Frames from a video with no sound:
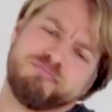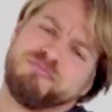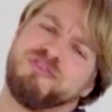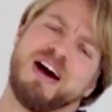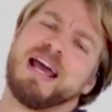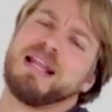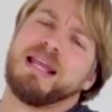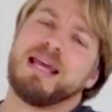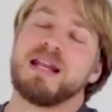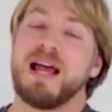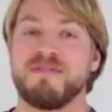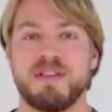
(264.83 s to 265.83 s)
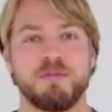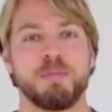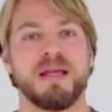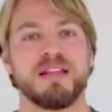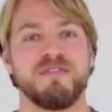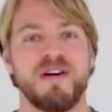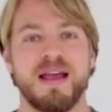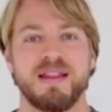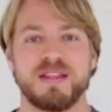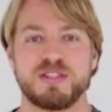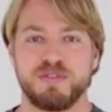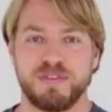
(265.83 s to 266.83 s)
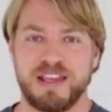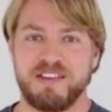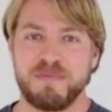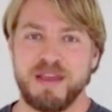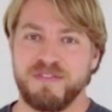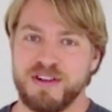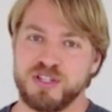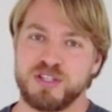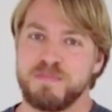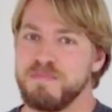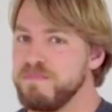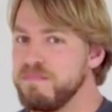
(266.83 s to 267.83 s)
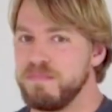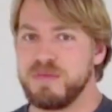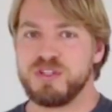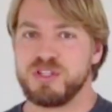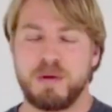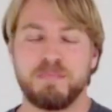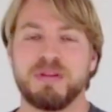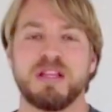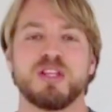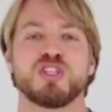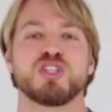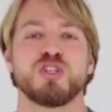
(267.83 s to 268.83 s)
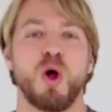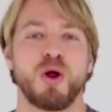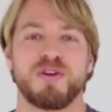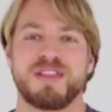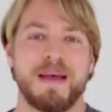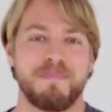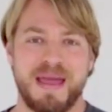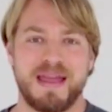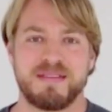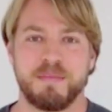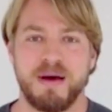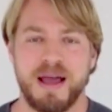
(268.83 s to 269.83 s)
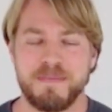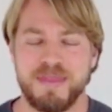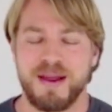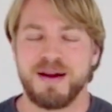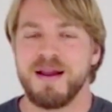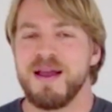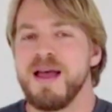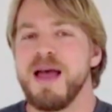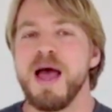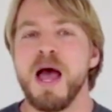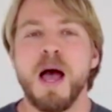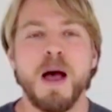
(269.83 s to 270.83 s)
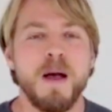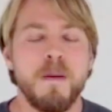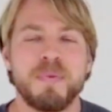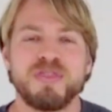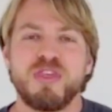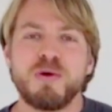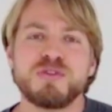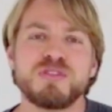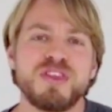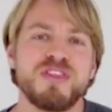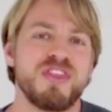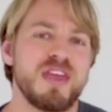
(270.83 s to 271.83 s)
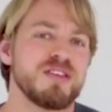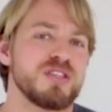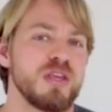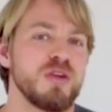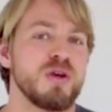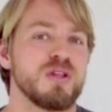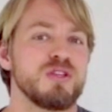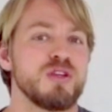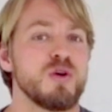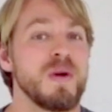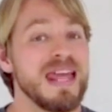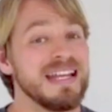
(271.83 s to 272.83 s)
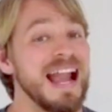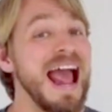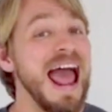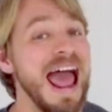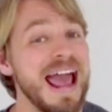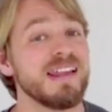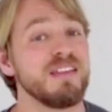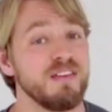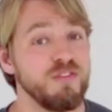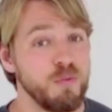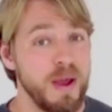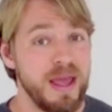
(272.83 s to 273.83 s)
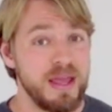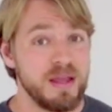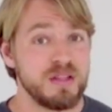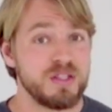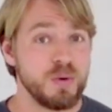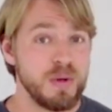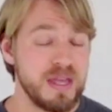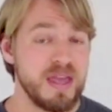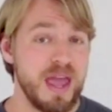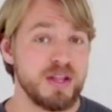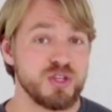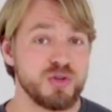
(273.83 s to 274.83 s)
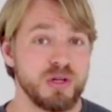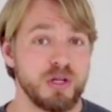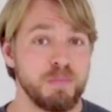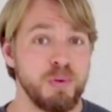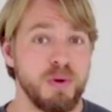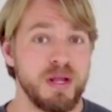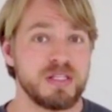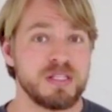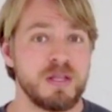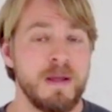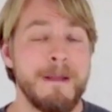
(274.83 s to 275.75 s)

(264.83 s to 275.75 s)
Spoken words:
violin. I haven't played the violin, so forgive me if I just completely slaughtered that pantomime there. But those are the things that you can do in an active way to engage trigger points.